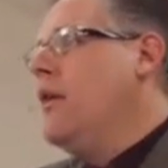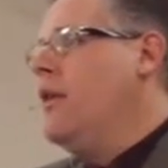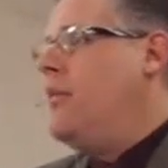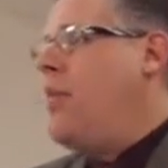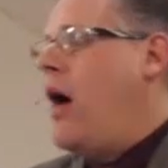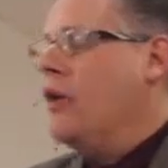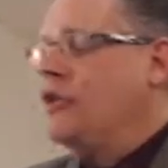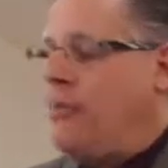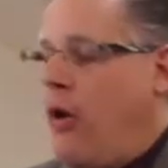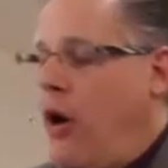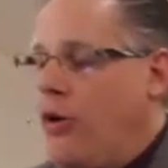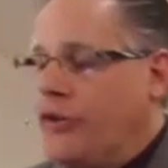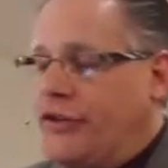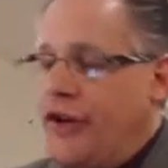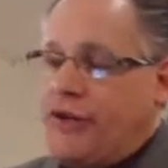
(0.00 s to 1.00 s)
the Apostle
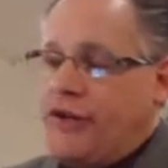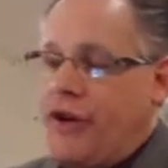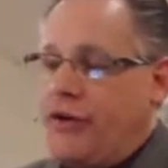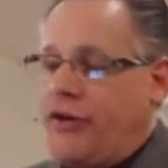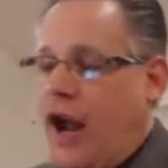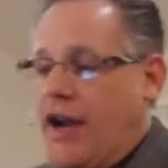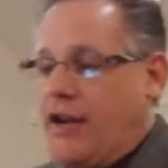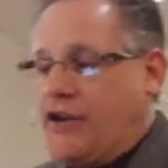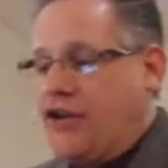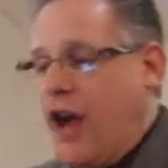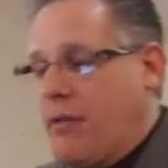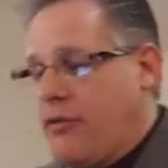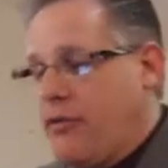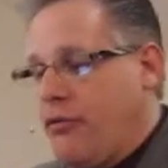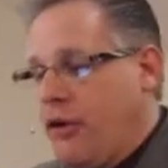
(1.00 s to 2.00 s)
Paul says there, Titus
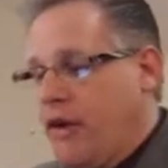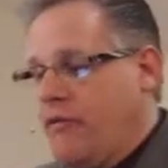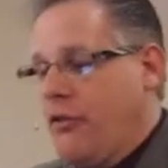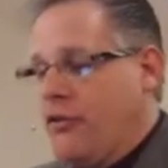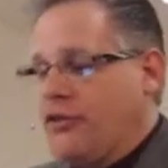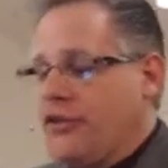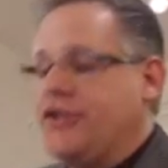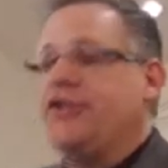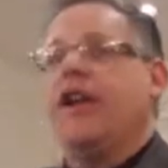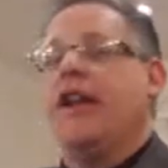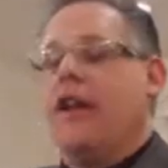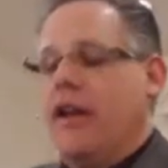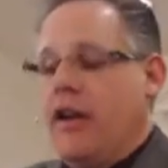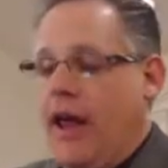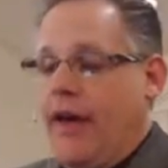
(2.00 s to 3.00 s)
chapter 3, verses 10
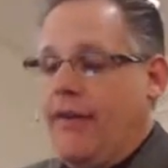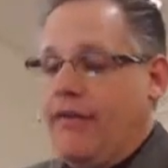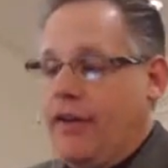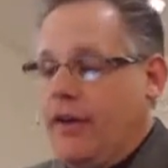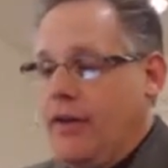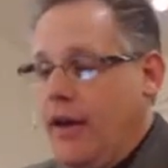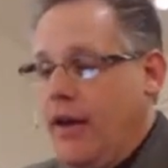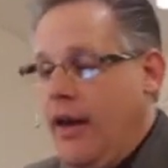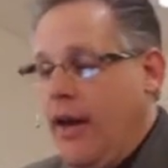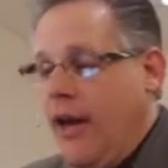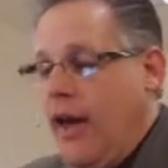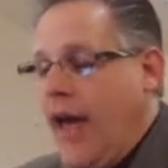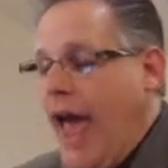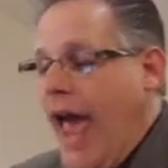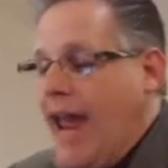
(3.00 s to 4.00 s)
and 11,
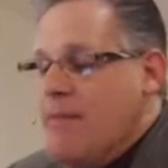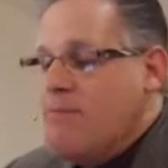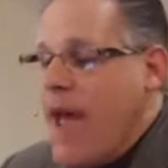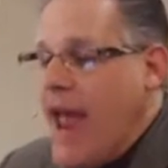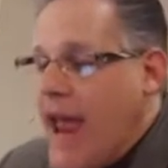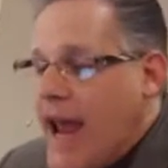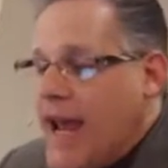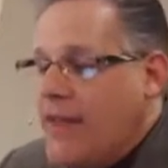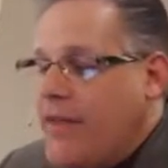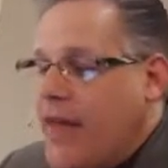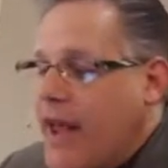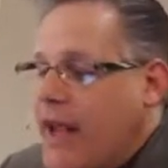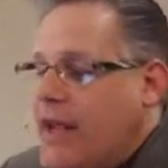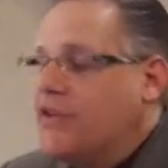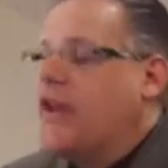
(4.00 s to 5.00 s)
a man
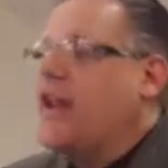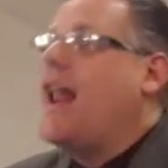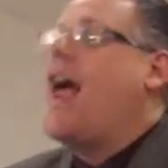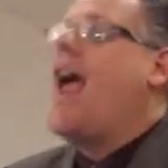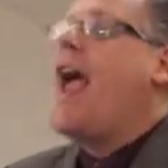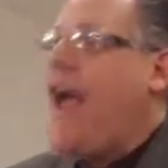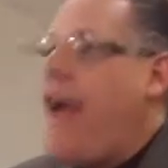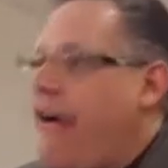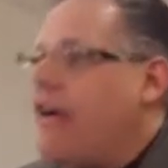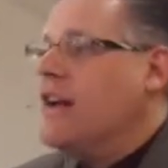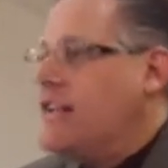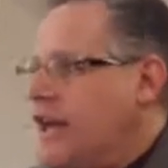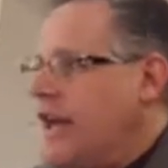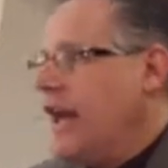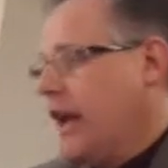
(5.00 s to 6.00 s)
that is a
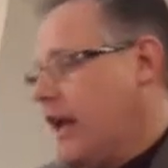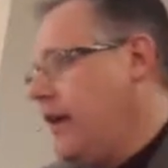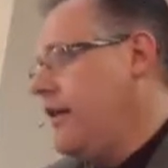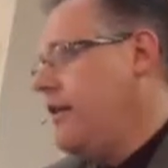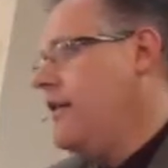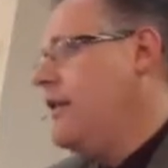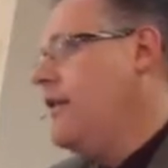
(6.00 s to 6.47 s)
heretic